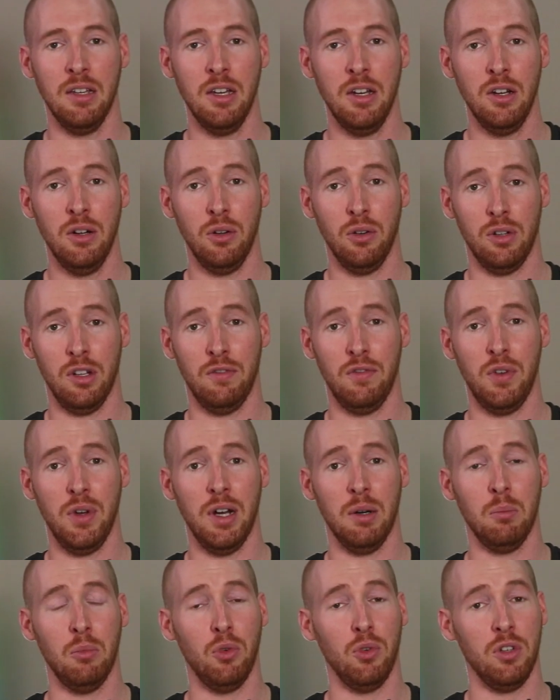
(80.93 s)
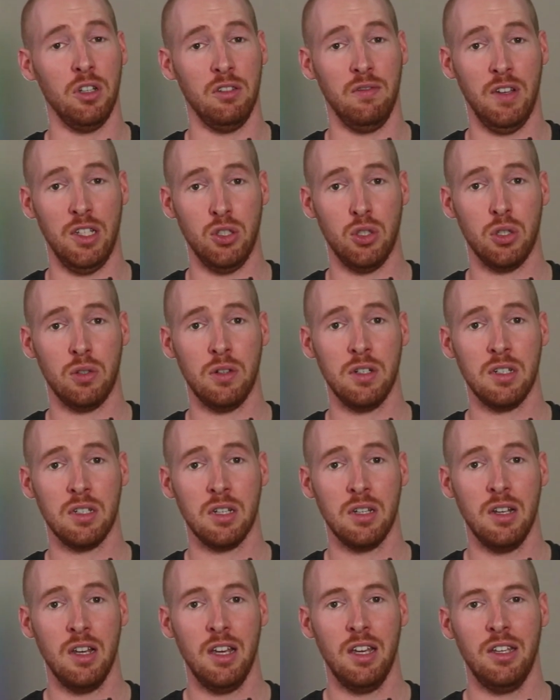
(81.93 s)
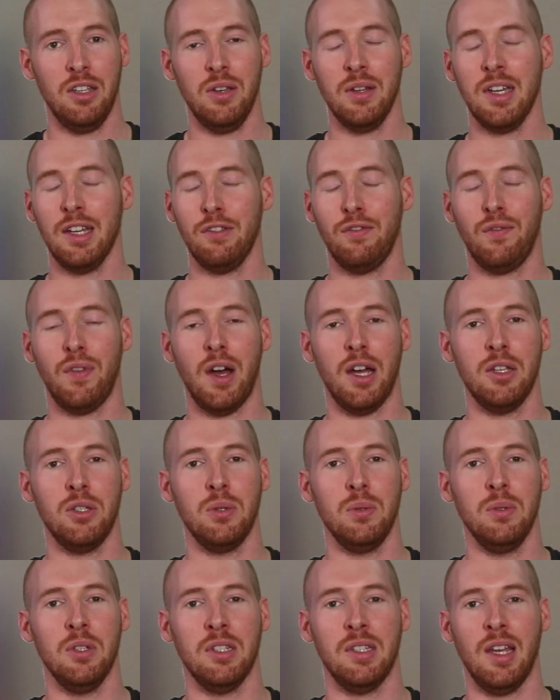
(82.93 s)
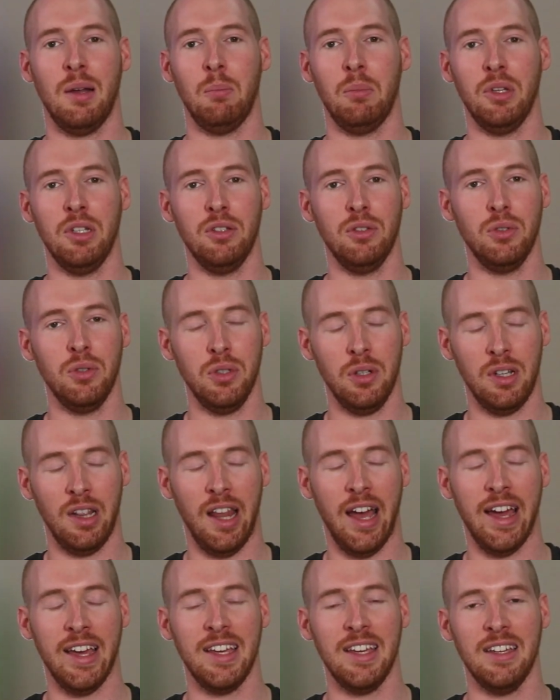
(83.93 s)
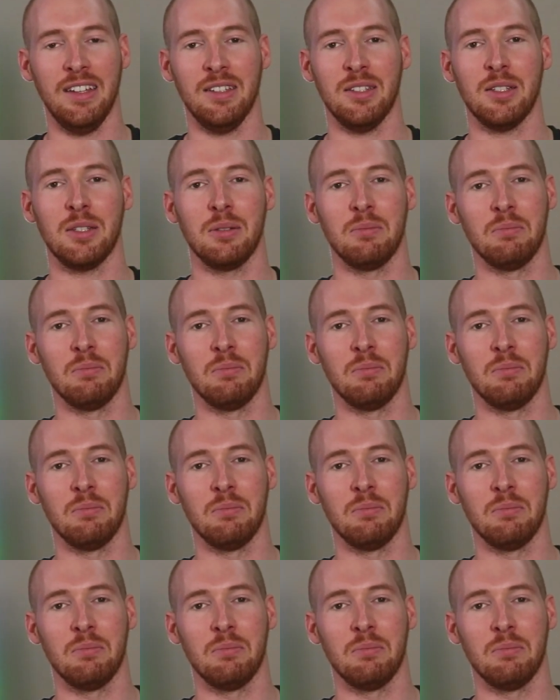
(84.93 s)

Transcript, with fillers: or if you are more adventurous, you can fine-tune a template to your likings.